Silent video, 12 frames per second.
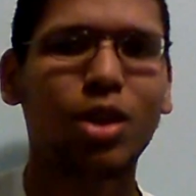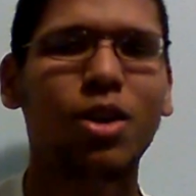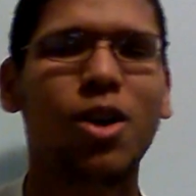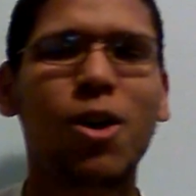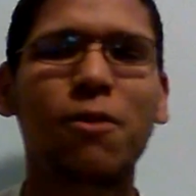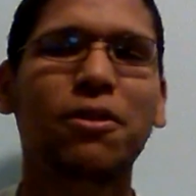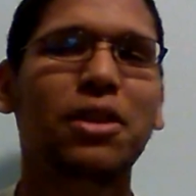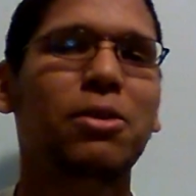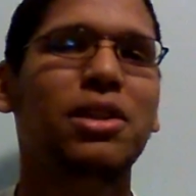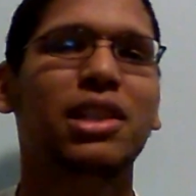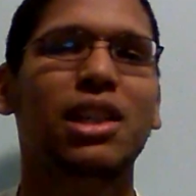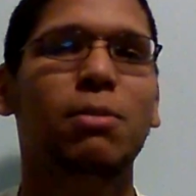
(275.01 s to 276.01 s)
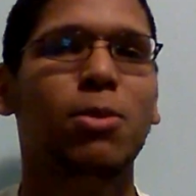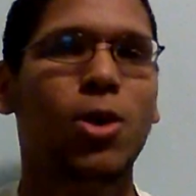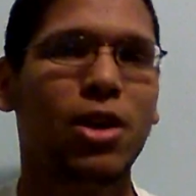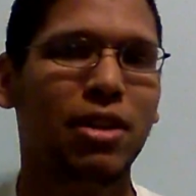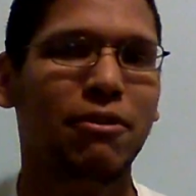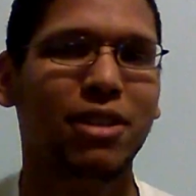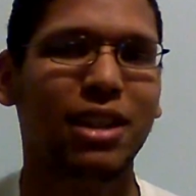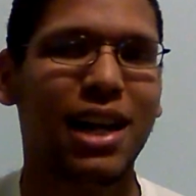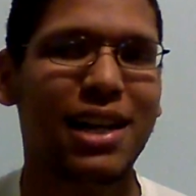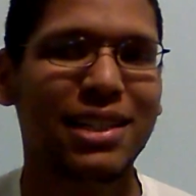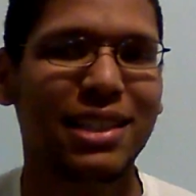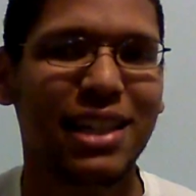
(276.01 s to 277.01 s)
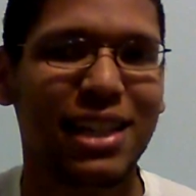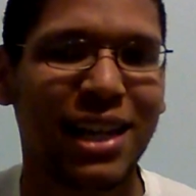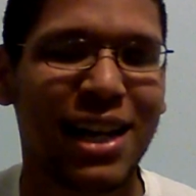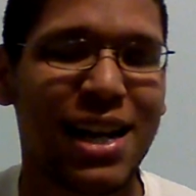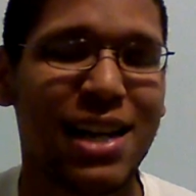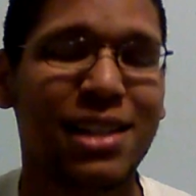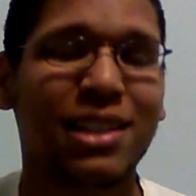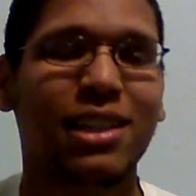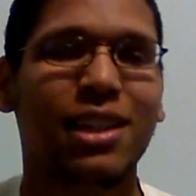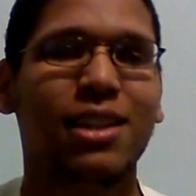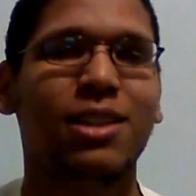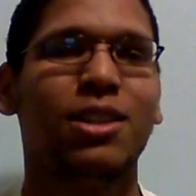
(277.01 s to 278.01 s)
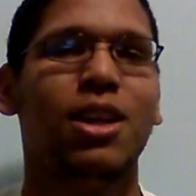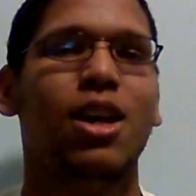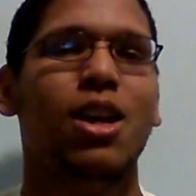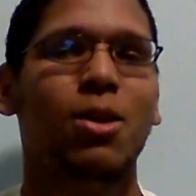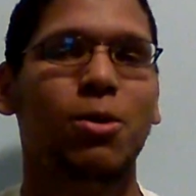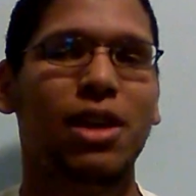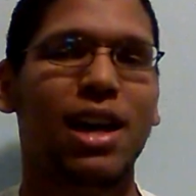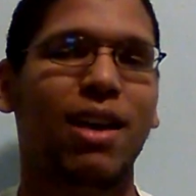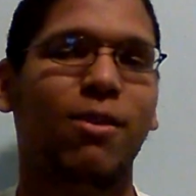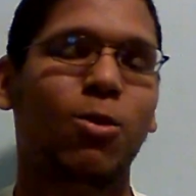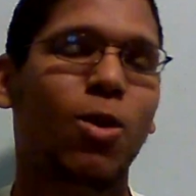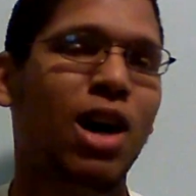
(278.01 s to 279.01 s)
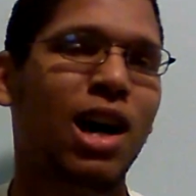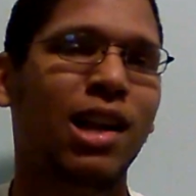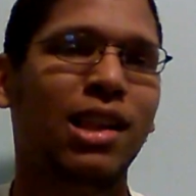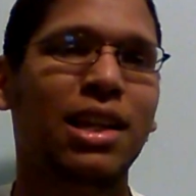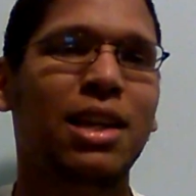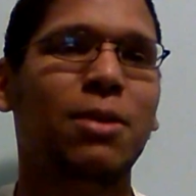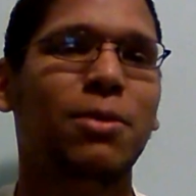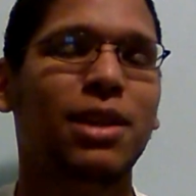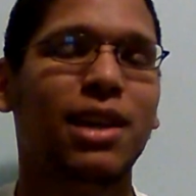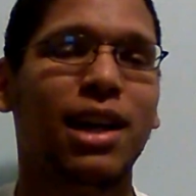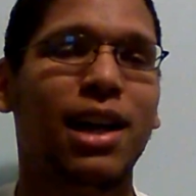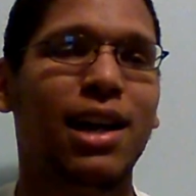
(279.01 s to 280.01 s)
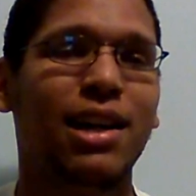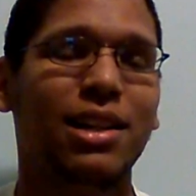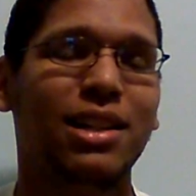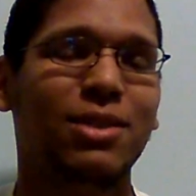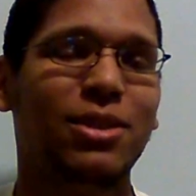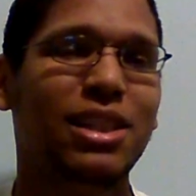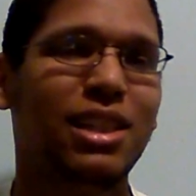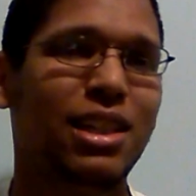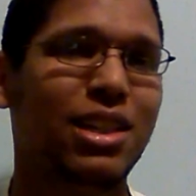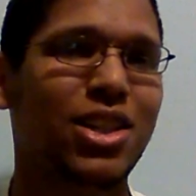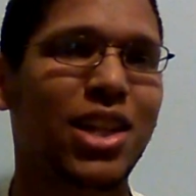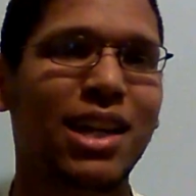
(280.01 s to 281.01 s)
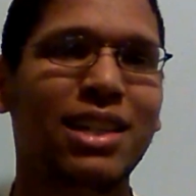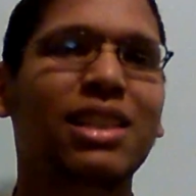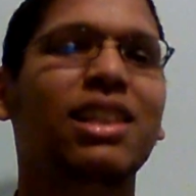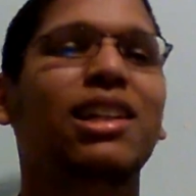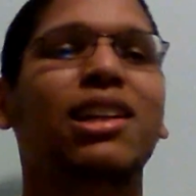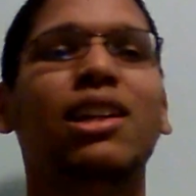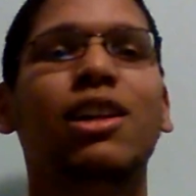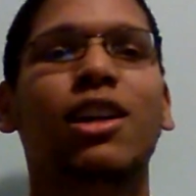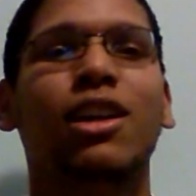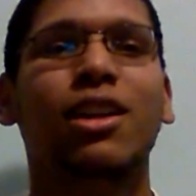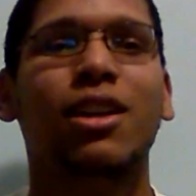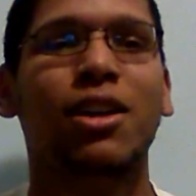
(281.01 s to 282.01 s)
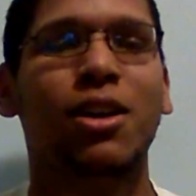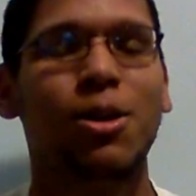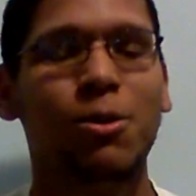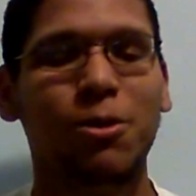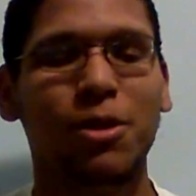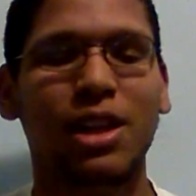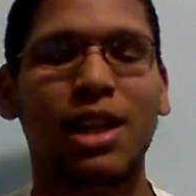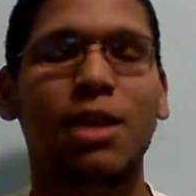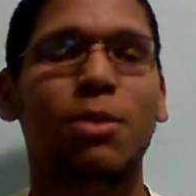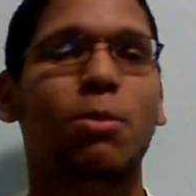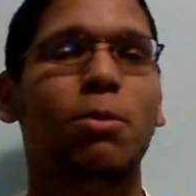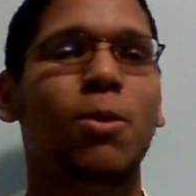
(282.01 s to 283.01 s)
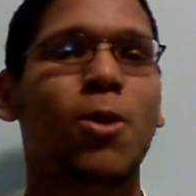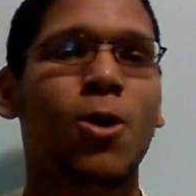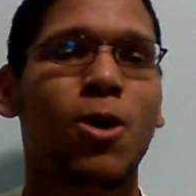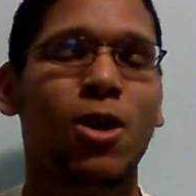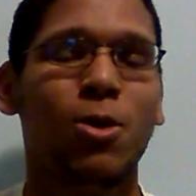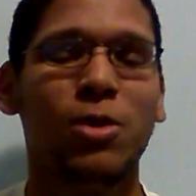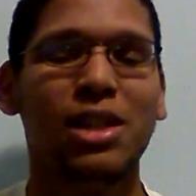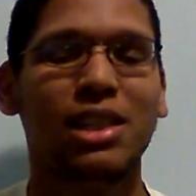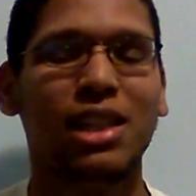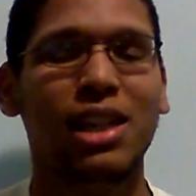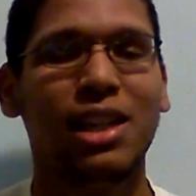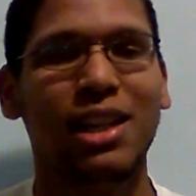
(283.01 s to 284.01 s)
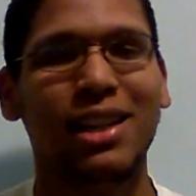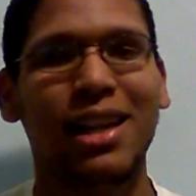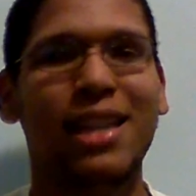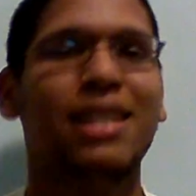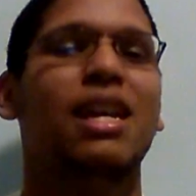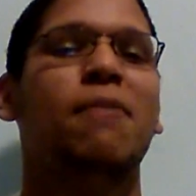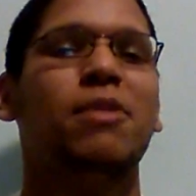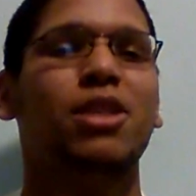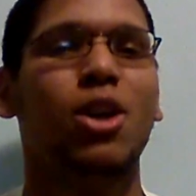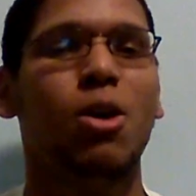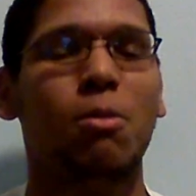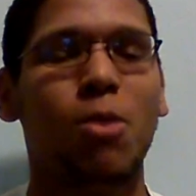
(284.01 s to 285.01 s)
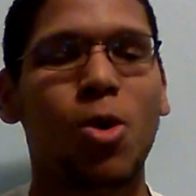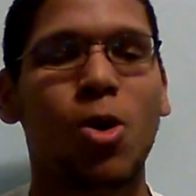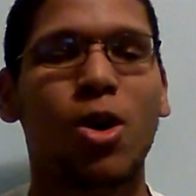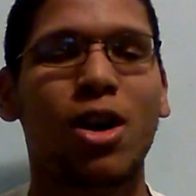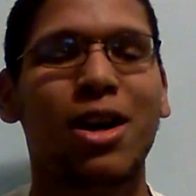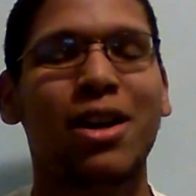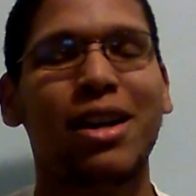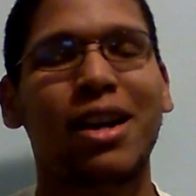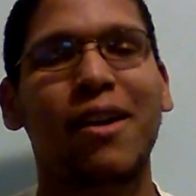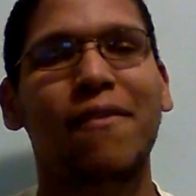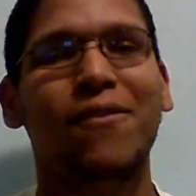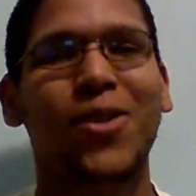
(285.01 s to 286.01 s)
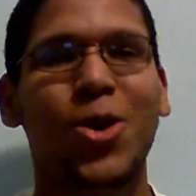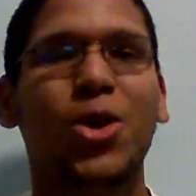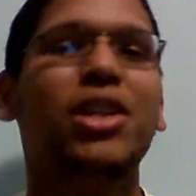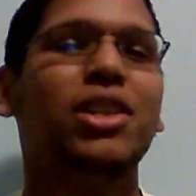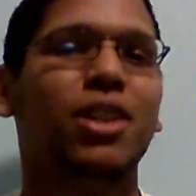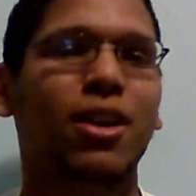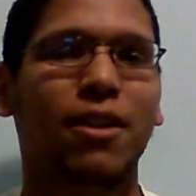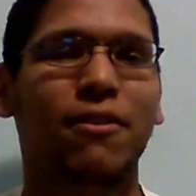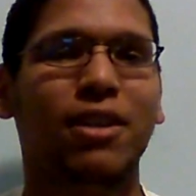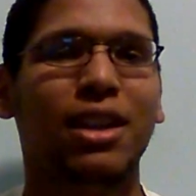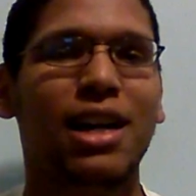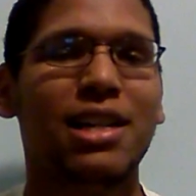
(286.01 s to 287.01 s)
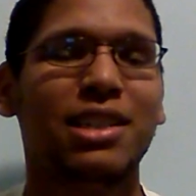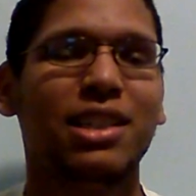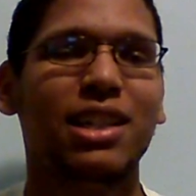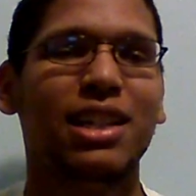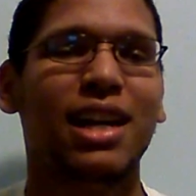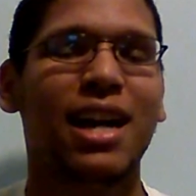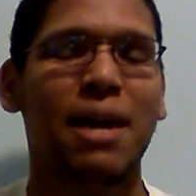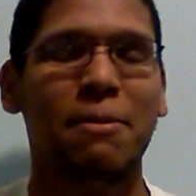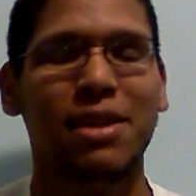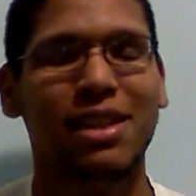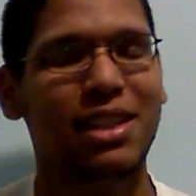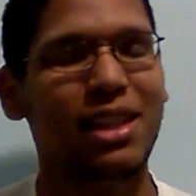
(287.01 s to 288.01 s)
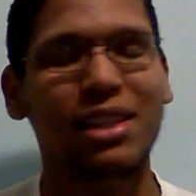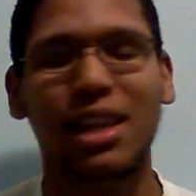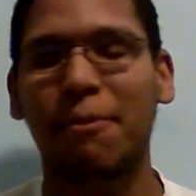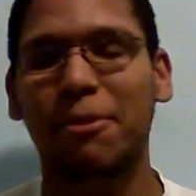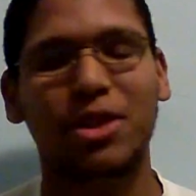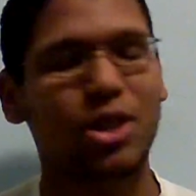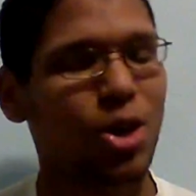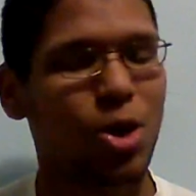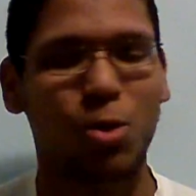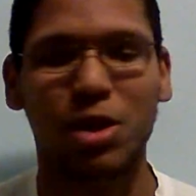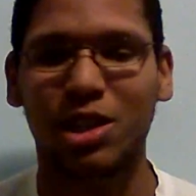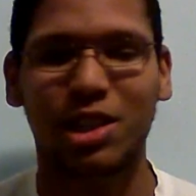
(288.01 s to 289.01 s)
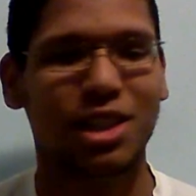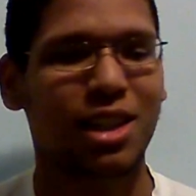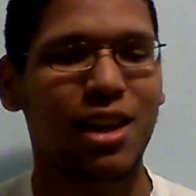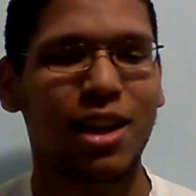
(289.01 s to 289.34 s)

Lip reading: Hopefully we see more of the Velocity 9 since we have Wally, we've seen Jesse. Hopefully we see in the next episode more focus on the Velocity 9 because this episode was